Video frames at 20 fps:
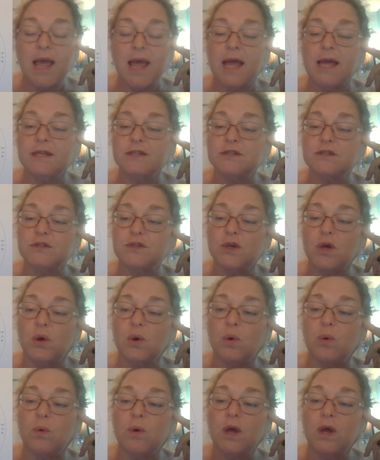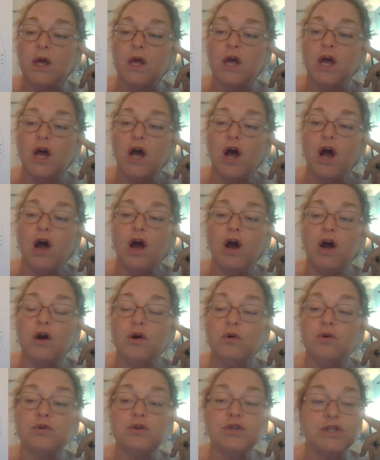And so, her,
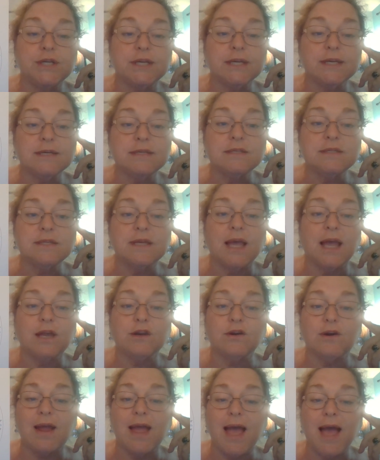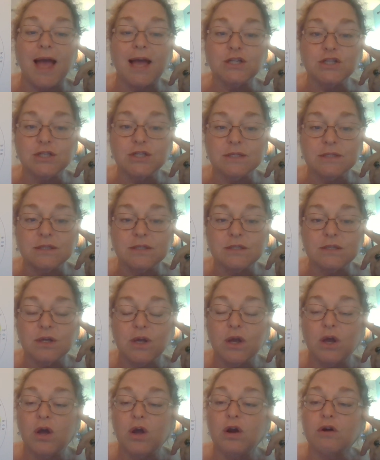who she is and her actions
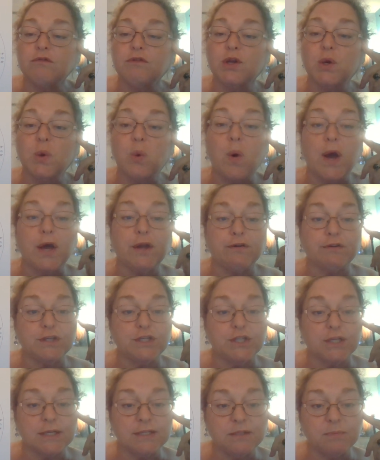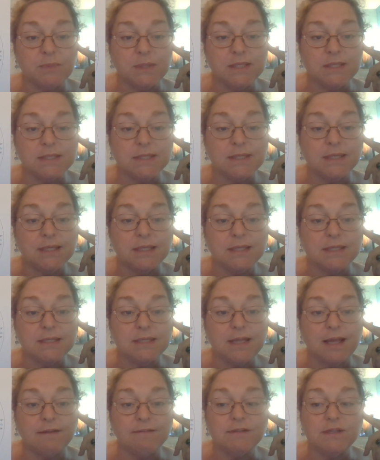require adjustments in
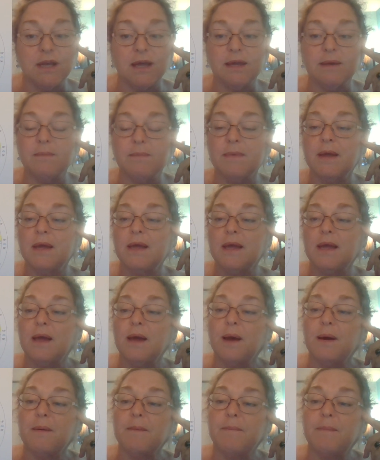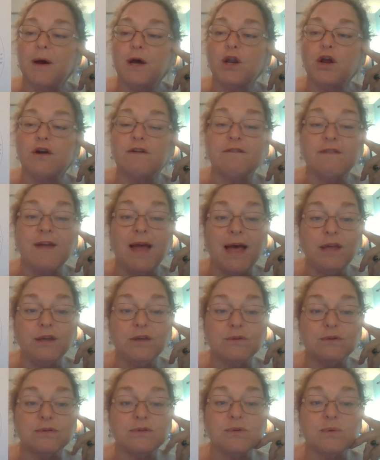this lifetime, but her
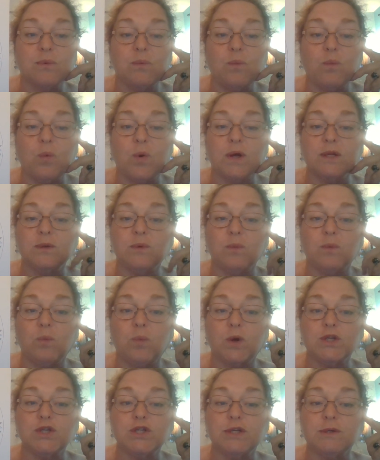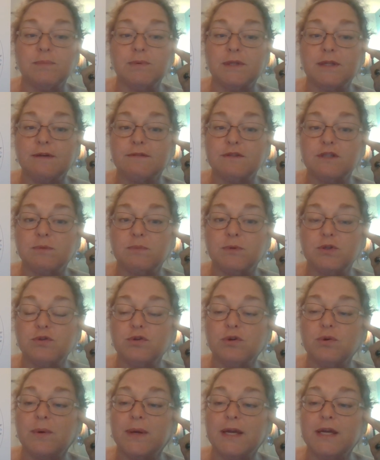values, what, what she believes to be
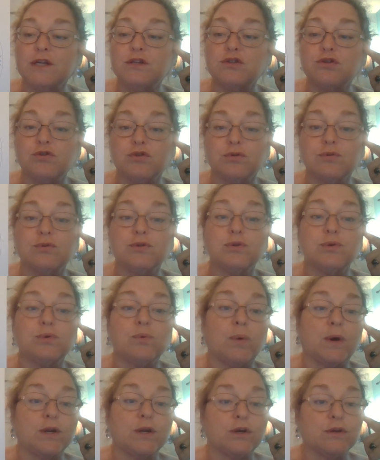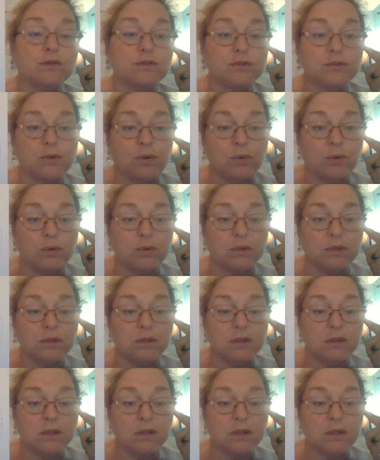true, is true to what her soul